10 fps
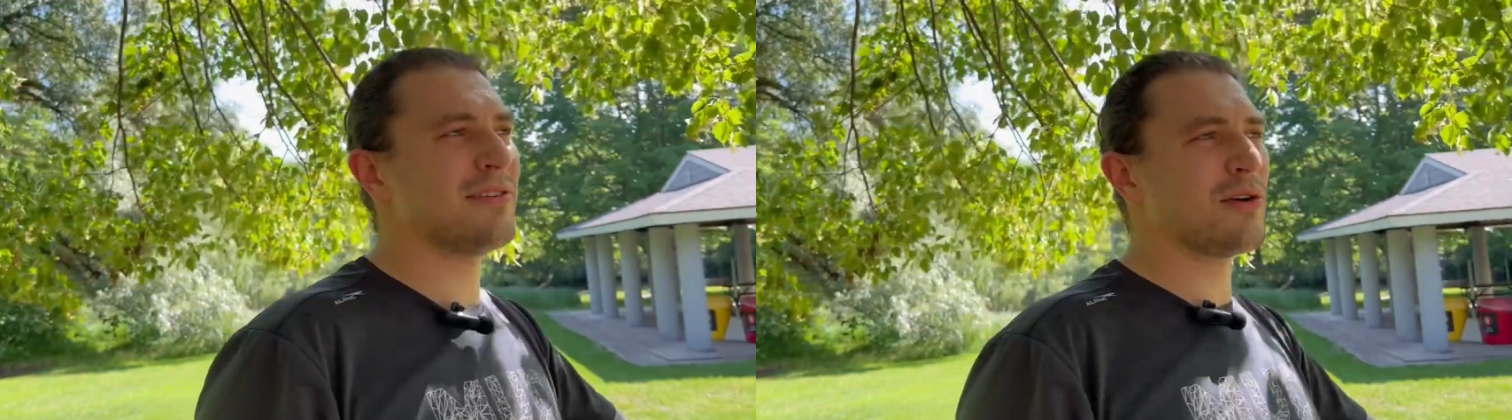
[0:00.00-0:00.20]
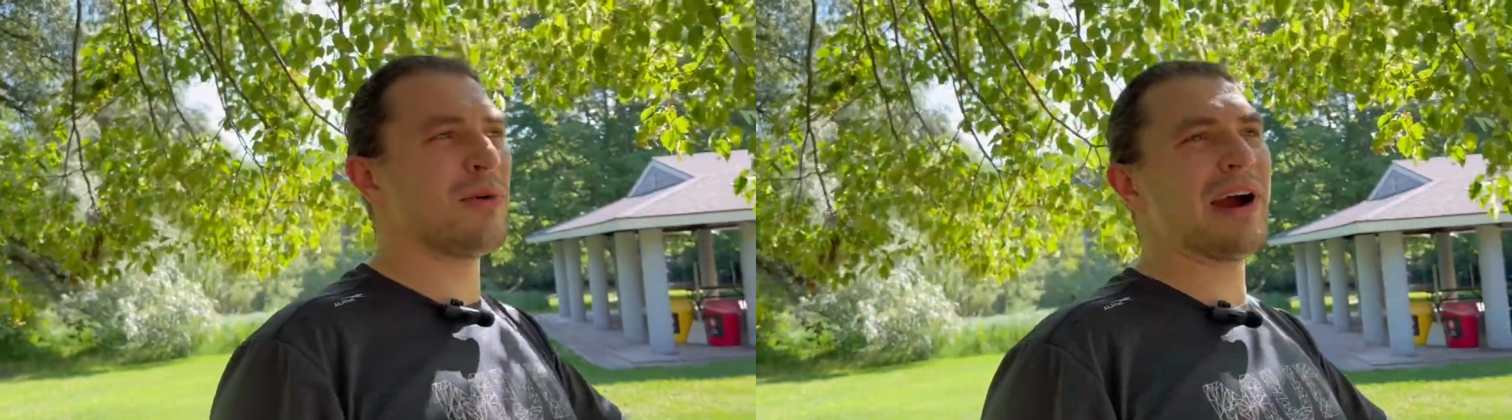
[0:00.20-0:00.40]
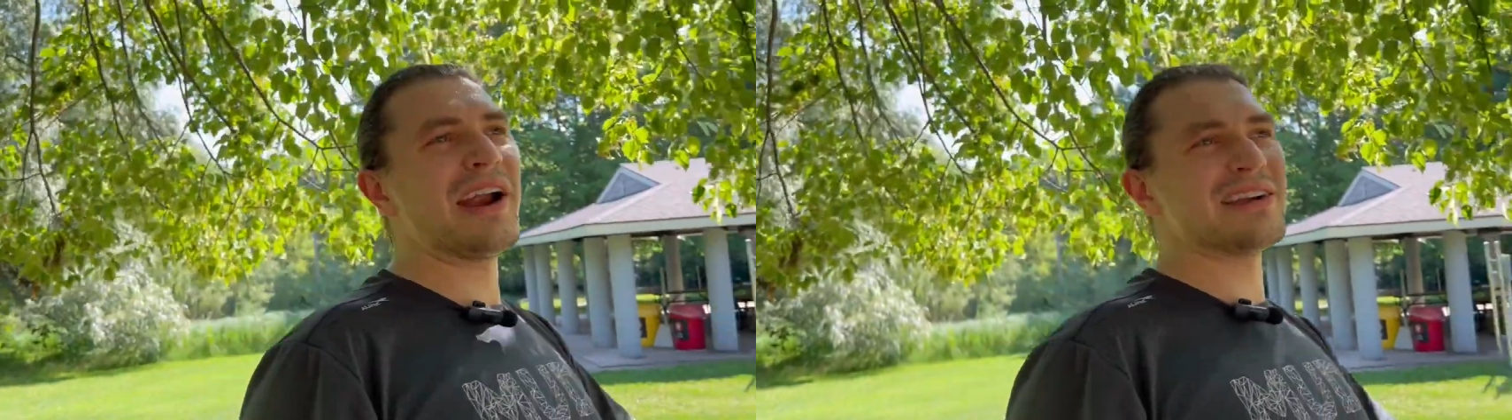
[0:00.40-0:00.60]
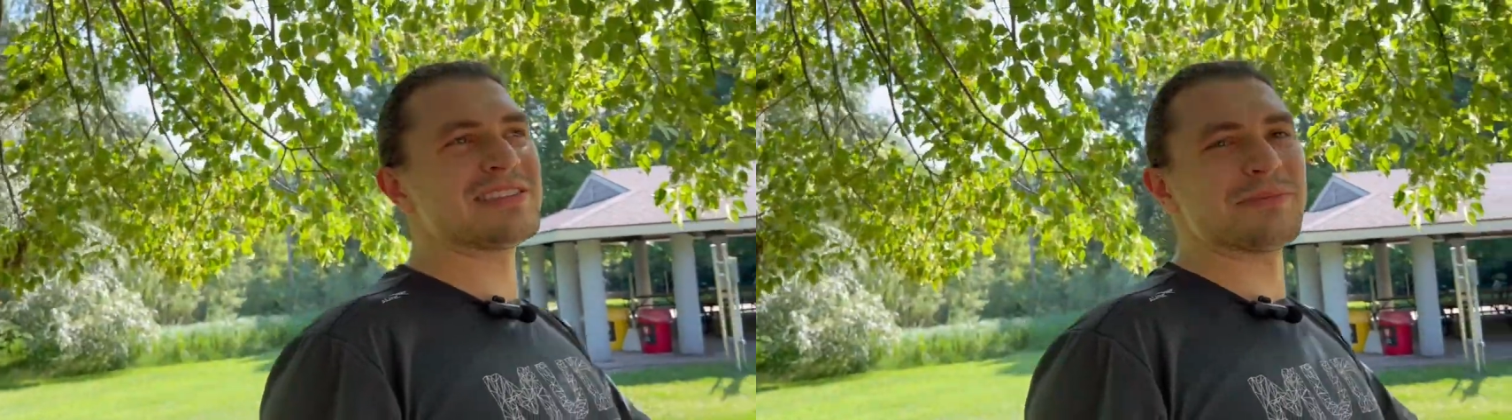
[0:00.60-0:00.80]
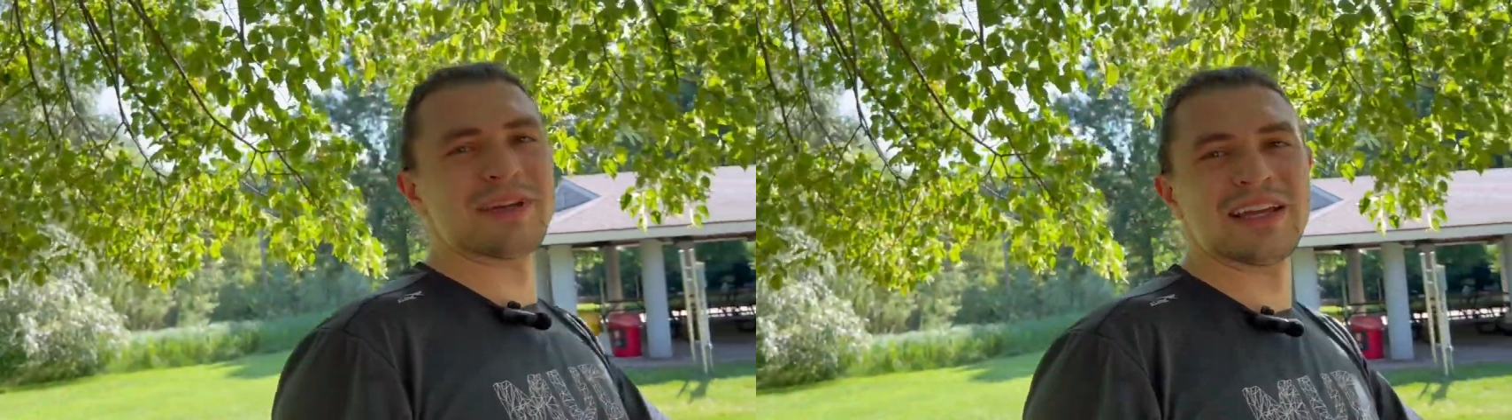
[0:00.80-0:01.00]
require
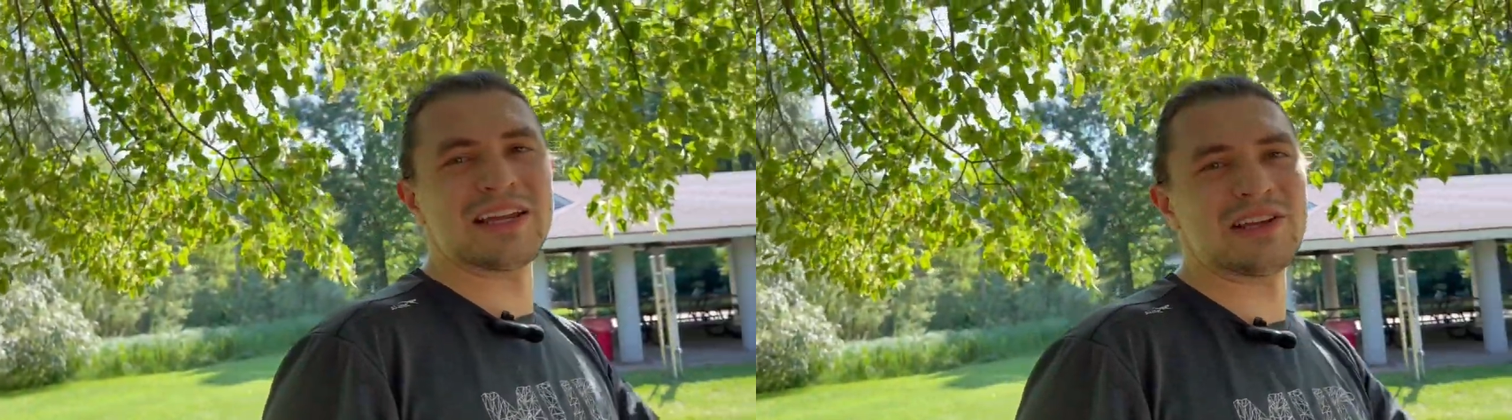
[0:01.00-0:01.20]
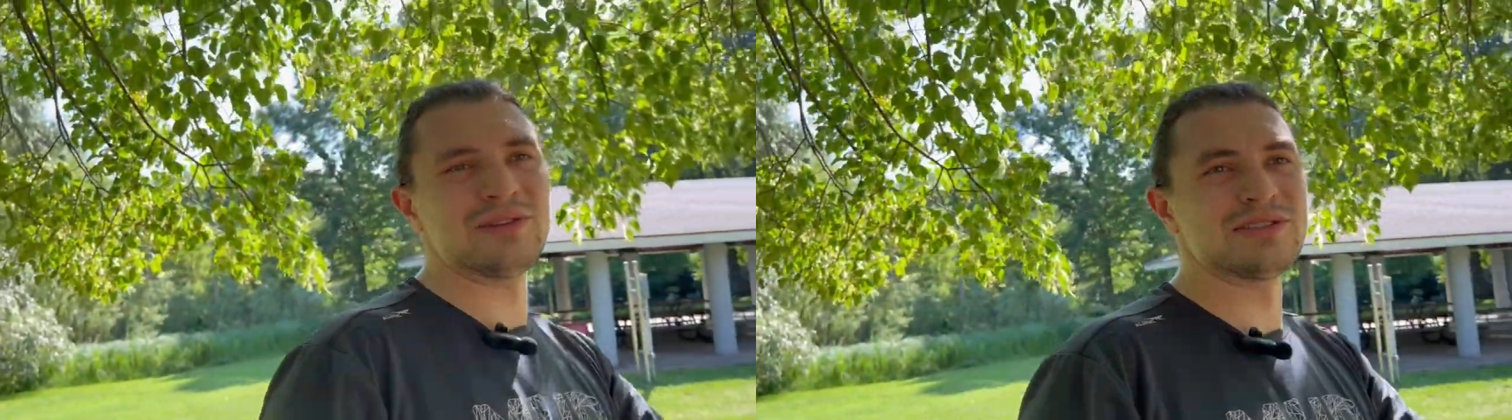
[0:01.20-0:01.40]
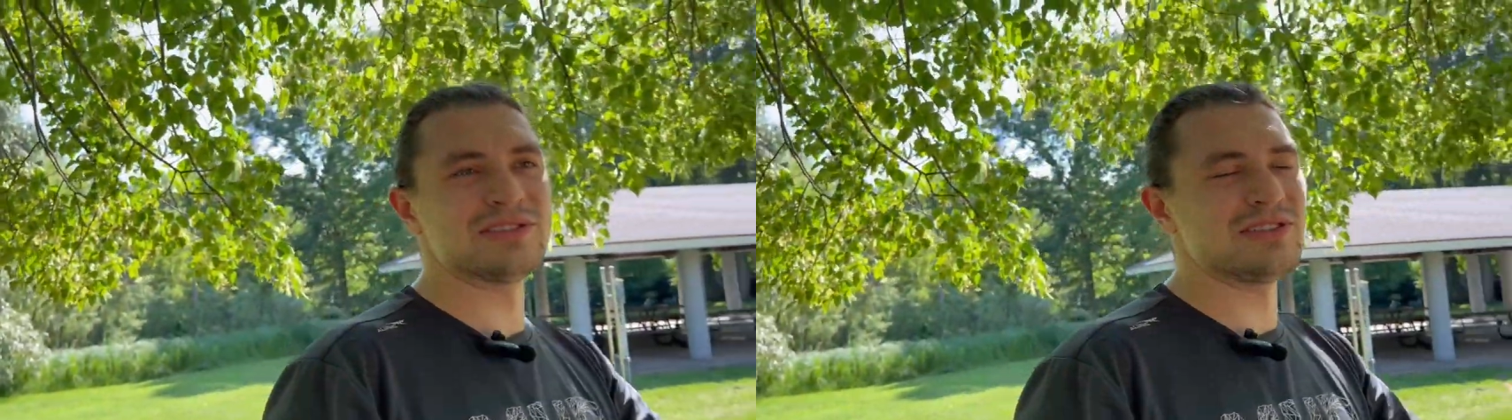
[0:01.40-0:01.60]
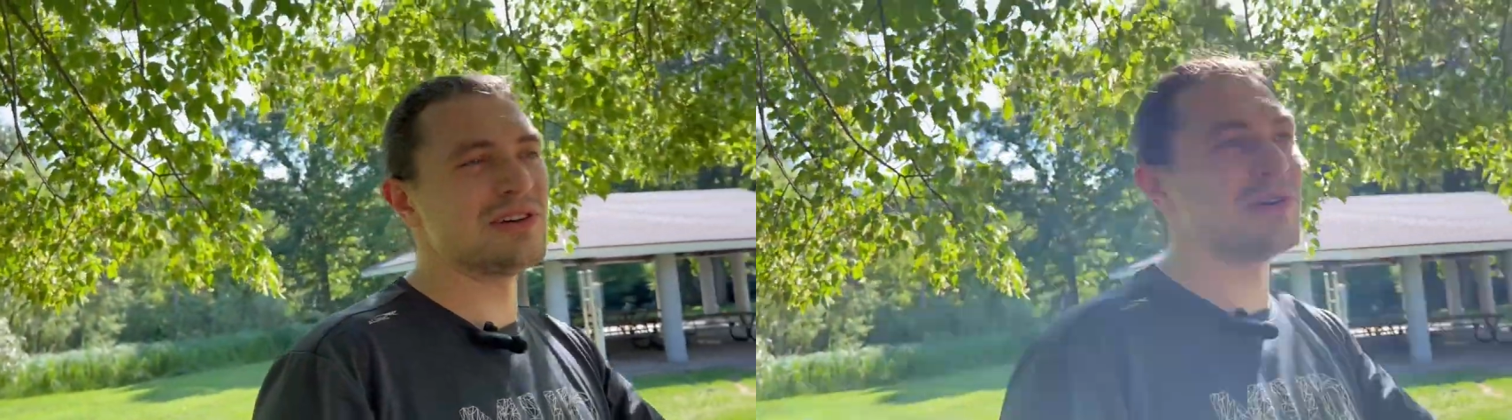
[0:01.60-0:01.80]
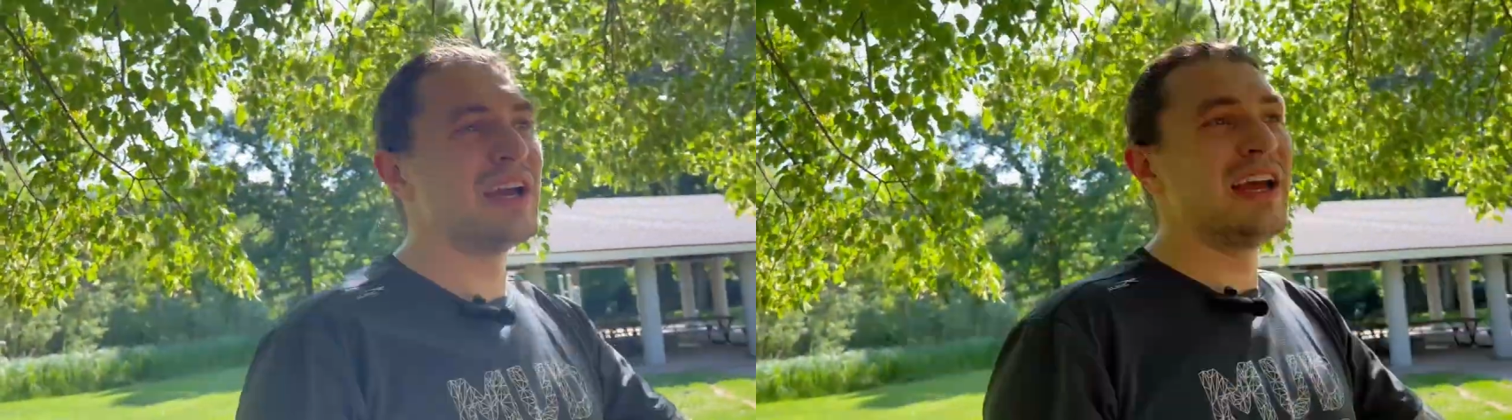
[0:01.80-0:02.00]
some getting used
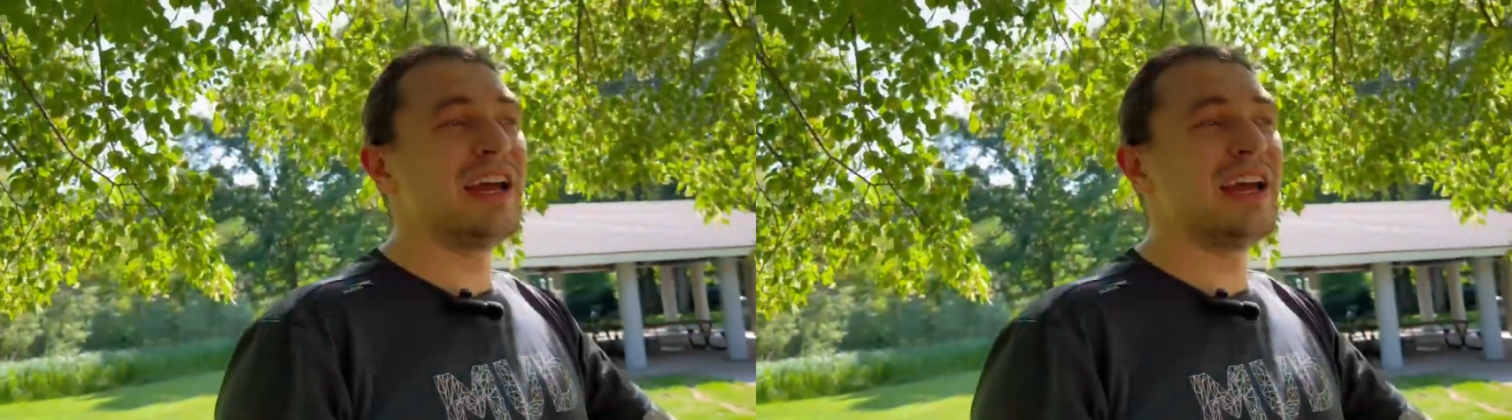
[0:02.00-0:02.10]
to.